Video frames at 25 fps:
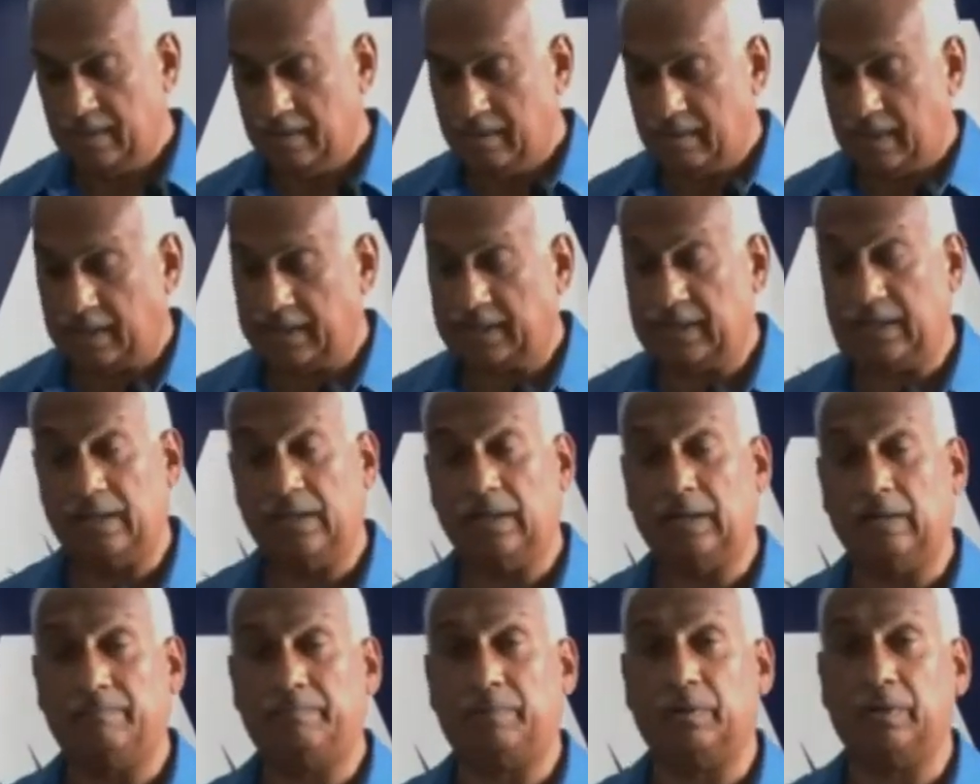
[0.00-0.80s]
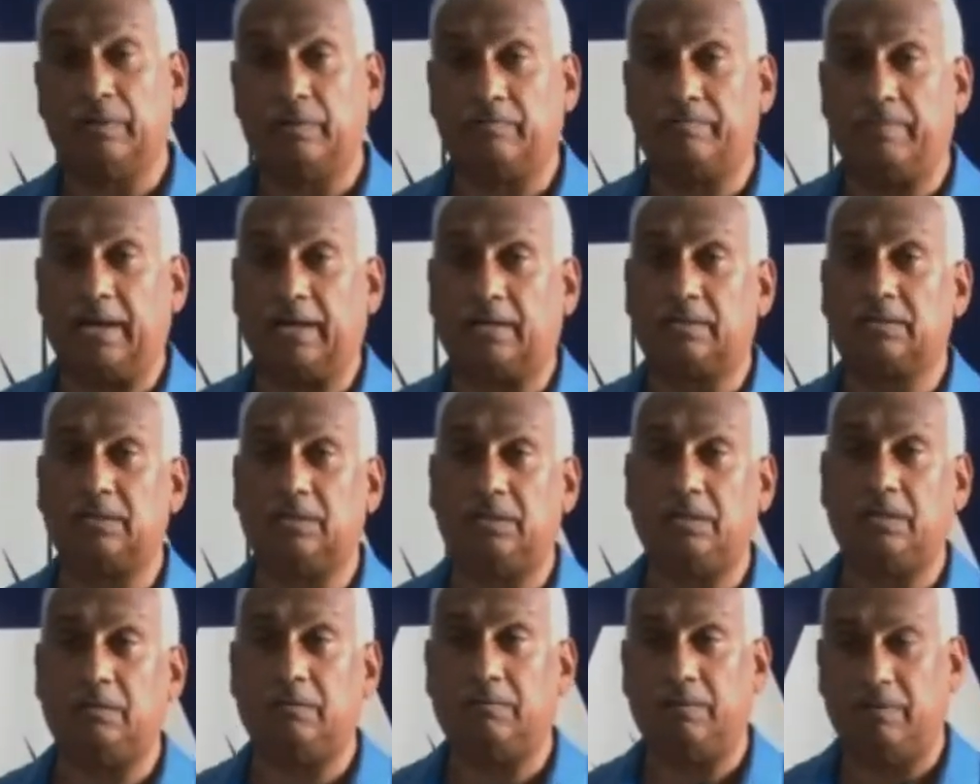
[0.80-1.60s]
Again, I'd point back to
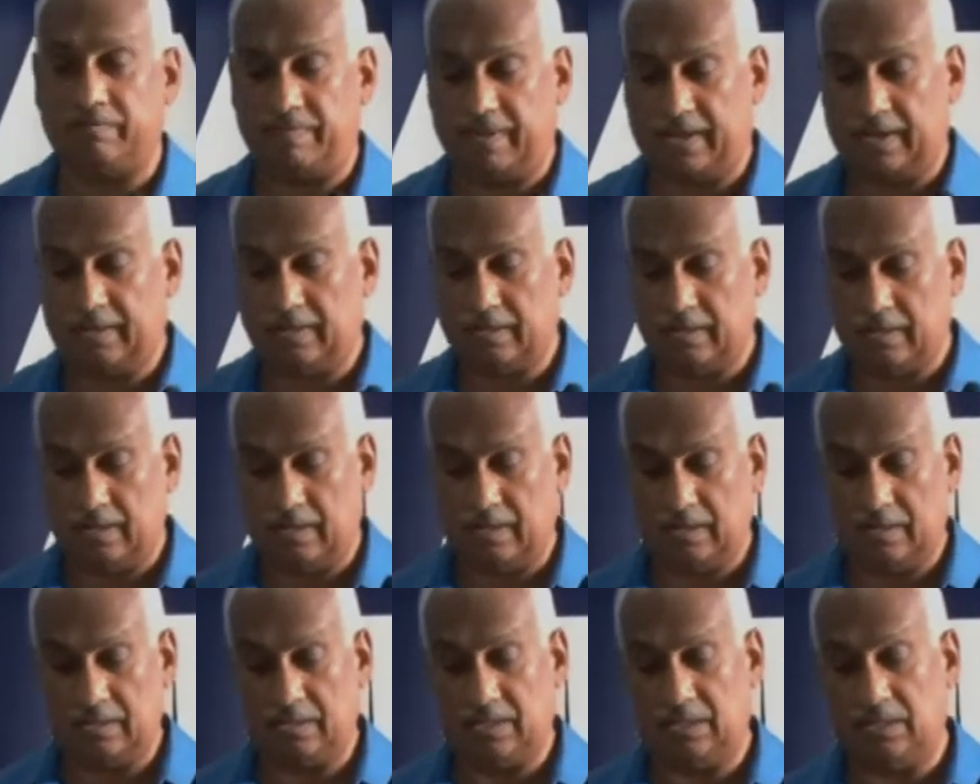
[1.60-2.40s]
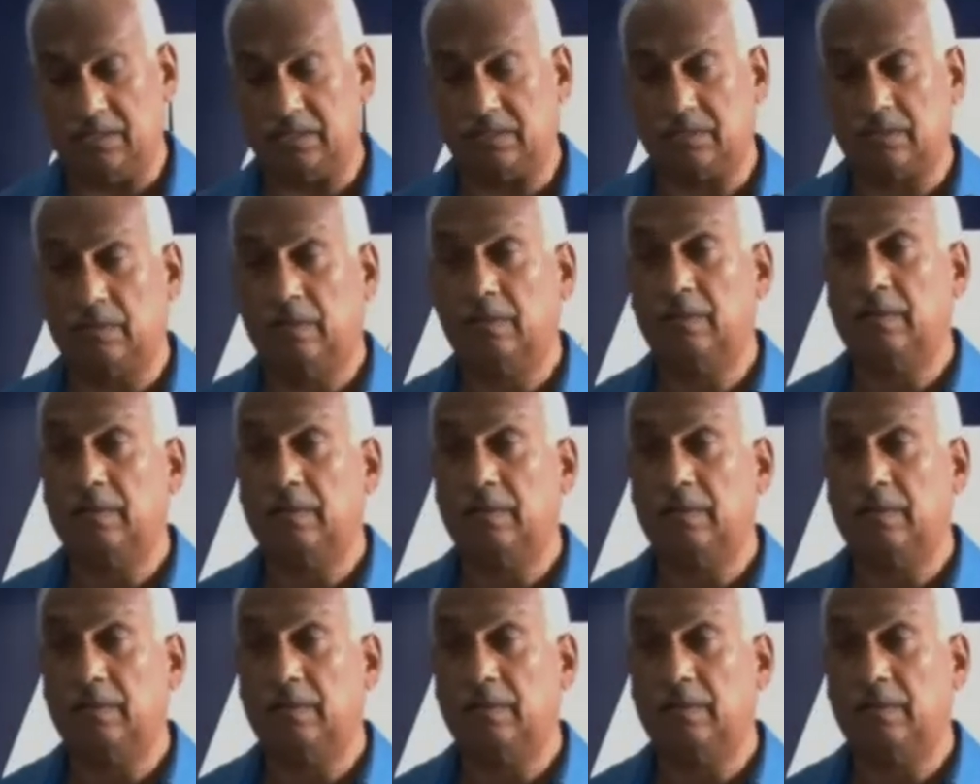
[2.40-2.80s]
the fact that the NTA's